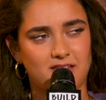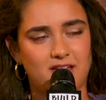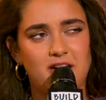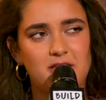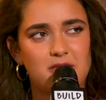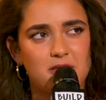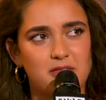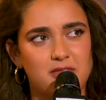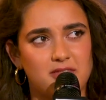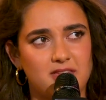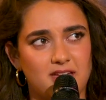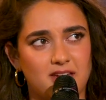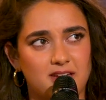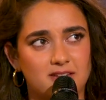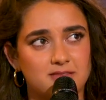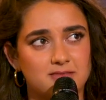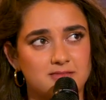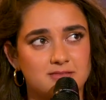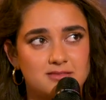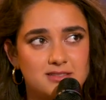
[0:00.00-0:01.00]
other
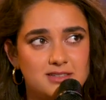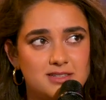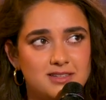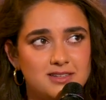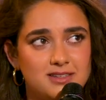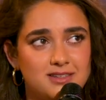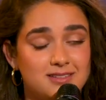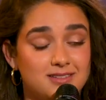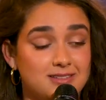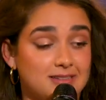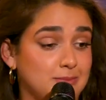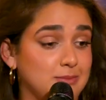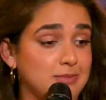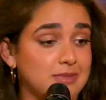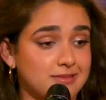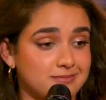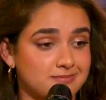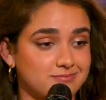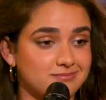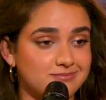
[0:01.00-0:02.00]
than, I
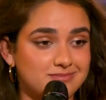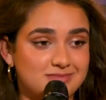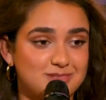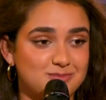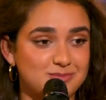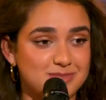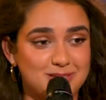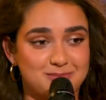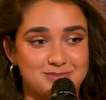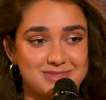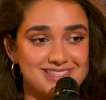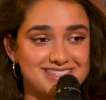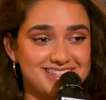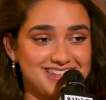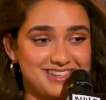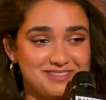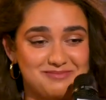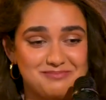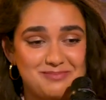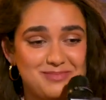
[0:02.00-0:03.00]
mean, sometimes
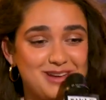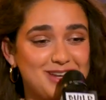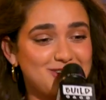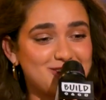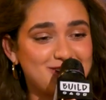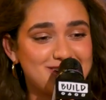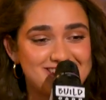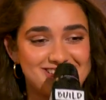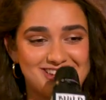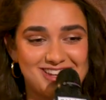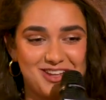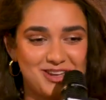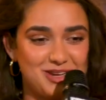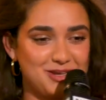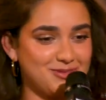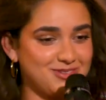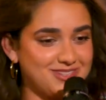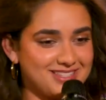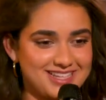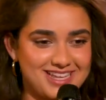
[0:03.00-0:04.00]
budget,
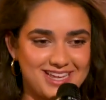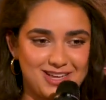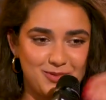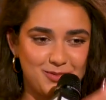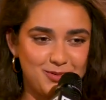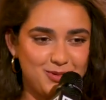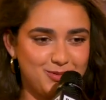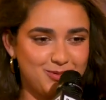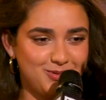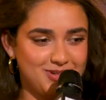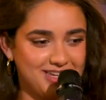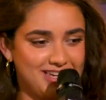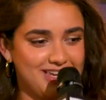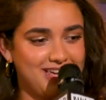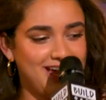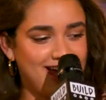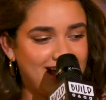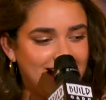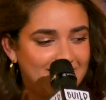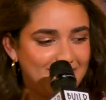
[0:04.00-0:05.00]
Hollywood's like woo,
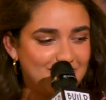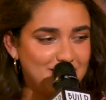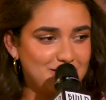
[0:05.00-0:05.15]
but